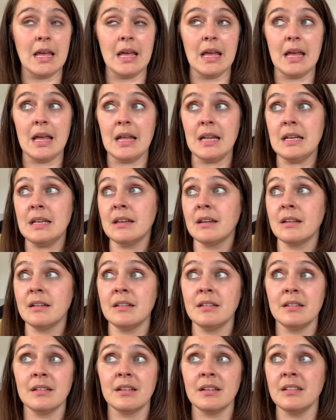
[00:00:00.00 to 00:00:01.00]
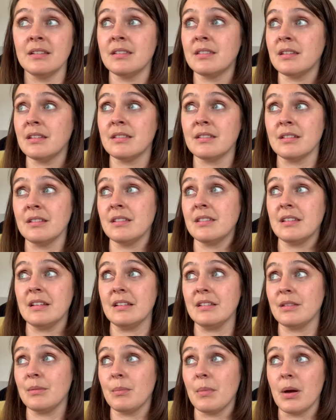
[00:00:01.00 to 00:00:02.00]

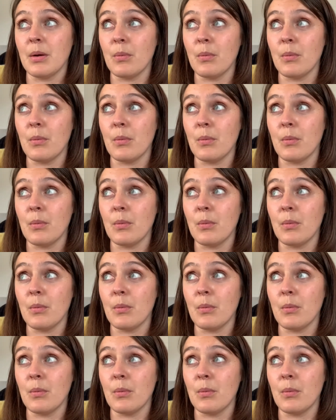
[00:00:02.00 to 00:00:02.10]
inconsistencies in my